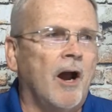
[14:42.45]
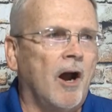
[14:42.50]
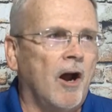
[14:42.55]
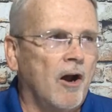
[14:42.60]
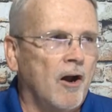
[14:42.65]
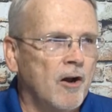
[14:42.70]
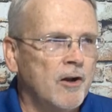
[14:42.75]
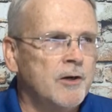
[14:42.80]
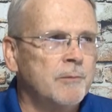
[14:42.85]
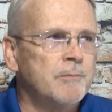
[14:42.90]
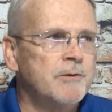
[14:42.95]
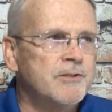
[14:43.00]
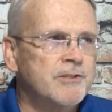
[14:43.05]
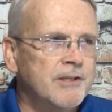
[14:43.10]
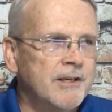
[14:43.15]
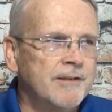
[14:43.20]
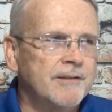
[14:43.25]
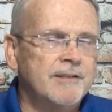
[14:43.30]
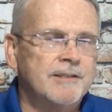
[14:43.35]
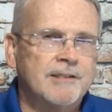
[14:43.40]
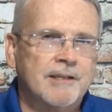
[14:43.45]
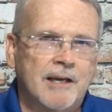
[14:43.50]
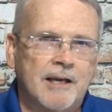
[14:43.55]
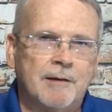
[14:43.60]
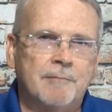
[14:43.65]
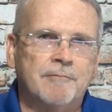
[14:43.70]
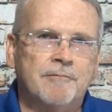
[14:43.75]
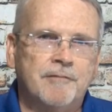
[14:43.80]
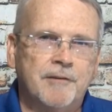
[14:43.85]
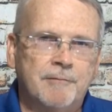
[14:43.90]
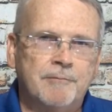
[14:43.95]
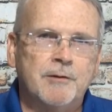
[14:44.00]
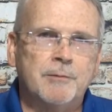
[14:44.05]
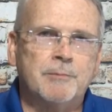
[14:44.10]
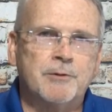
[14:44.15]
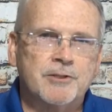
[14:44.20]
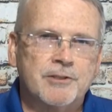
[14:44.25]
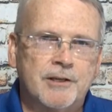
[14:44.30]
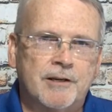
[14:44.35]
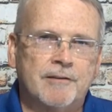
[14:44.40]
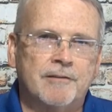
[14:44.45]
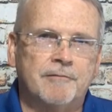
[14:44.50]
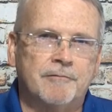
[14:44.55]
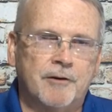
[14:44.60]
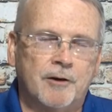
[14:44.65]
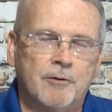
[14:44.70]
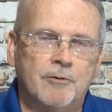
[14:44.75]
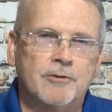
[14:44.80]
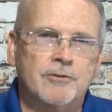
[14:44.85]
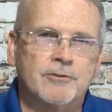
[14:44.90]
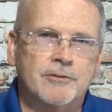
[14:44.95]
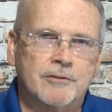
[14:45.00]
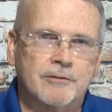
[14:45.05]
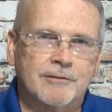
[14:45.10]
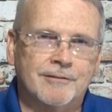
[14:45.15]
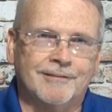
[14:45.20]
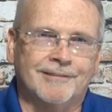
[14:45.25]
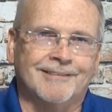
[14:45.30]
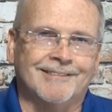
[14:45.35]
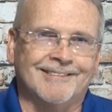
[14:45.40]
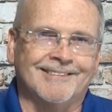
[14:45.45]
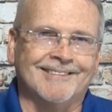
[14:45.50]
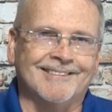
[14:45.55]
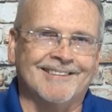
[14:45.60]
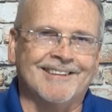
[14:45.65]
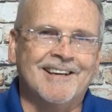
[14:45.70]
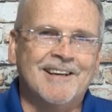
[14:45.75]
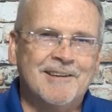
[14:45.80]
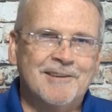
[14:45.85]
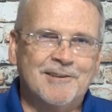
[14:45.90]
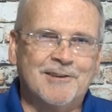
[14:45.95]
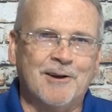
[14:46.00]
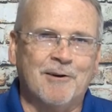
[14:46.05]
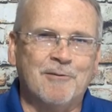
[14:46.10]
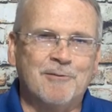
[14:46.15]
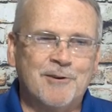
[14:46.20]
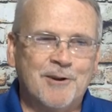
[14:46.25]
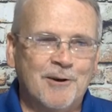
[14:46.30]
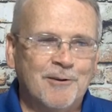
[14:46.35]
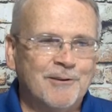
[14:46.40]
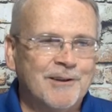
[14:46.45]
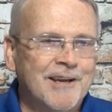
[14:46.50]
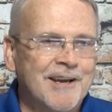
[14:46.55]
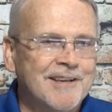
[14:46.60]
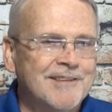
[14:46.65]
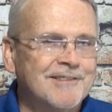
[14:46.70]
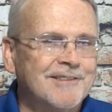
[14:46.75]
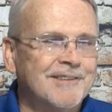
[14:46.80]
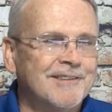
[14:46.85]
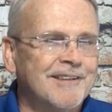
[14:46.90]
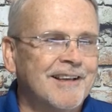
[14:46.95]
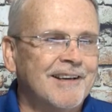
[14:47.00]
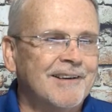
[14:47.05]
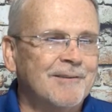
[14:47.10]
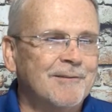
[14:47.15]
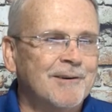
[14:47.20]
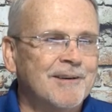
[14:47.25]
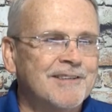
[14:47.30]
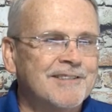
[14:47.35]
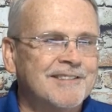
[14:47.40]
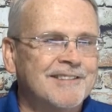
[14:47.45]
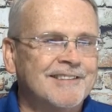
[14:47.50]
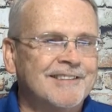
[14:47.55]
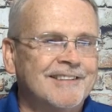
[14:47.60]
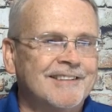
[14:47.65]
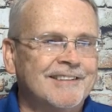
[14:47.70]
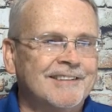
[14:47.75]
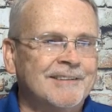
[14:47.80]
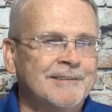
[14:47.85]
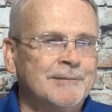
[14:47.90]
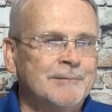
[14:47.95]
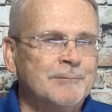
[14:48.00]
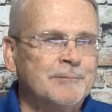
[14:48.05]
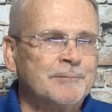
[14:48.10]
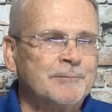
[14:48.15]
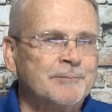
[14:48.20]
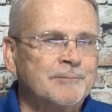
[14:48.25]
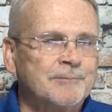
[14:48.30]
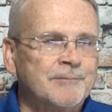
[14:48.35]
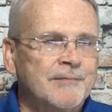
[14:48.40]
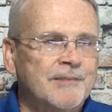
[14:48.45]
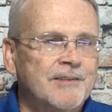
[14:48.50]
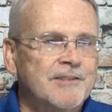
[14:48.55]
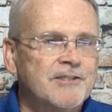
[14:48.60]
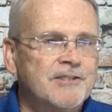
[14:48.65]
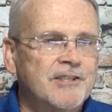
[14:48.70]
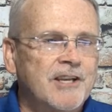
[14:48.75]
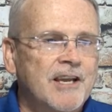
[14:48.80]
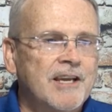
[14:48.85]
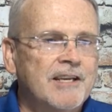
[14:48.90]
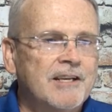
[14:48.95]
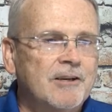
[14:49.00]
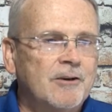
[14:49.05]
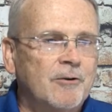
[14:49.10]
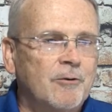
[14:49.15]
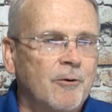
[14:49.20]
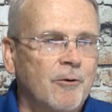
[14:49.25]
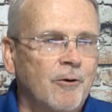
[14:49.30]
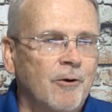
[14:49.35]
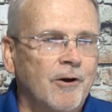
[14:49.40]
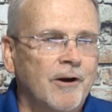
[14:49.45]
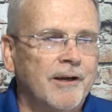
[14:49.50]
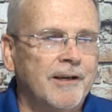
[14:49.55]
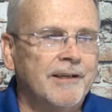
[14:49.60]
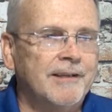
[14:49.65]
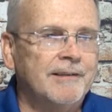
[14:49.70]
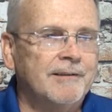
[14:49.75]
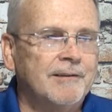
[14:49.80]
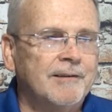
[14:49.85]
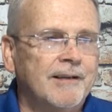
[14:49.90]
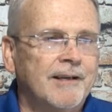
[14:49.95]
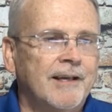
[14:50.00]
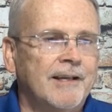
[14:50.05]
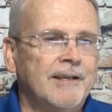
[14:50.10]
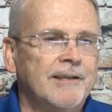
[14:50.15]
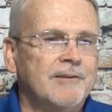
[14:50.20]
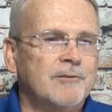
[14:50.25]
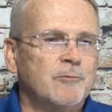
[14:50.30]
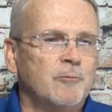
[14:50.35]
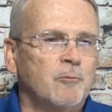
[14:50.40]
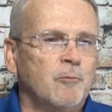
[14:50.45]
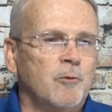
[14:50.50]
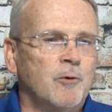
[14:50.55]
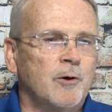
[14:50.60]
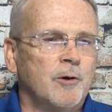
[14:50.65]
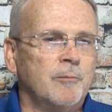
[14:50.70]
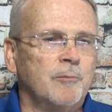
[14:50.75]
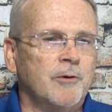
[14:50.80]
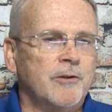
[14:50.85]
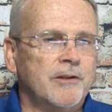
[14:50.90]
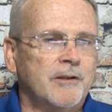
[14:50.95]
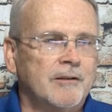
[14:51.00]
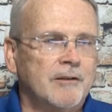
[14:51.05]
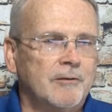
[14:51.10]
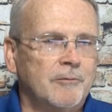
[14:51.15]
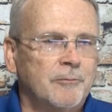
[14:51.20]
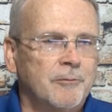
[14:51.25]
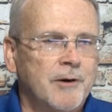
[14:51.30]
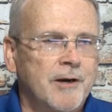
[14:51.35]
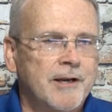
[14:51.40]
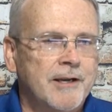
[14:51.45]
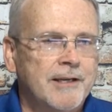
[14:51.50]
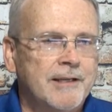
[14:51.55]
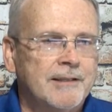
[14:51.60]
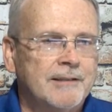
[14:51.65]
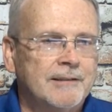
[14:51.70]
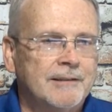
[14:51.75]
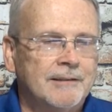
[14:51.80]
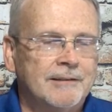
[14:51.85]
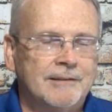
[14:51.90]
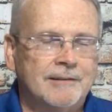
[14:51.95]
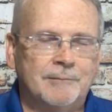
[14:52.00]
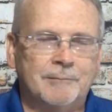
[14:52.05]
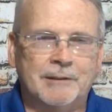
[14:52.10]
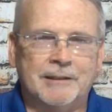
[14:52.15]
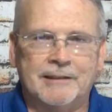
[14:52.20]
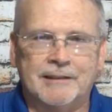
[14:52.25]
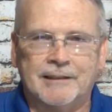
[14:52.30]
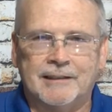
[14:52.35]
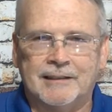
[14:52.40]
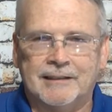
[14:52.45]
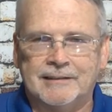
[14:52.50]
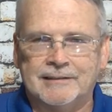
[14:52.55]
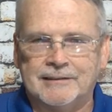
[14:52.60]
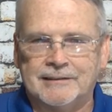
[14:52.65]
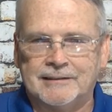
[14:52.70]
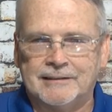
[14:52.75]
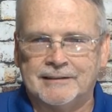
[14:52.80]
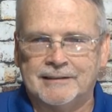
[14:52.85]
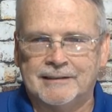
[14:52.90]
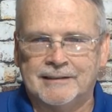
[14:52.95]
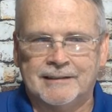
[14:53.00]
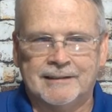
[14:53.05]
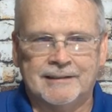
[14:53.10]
100% of the time, 50% of the folks don't know the answer to that question. St. Croix, and it's warm with a little rain. Oh my gosh.